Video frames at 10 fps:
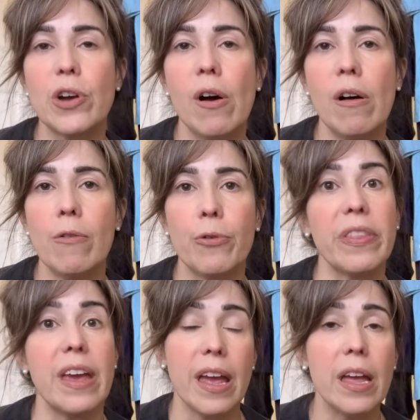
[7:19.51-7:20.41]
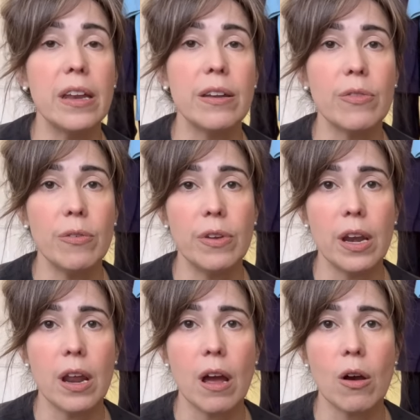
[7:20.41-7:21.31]
haul for the end of the
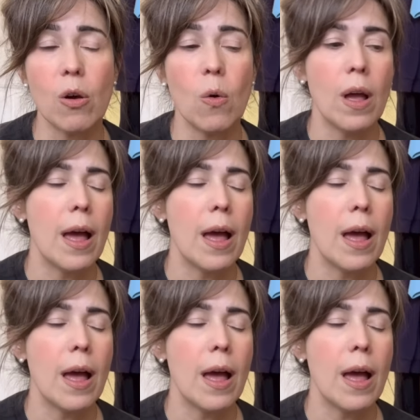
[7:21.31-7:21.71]
video.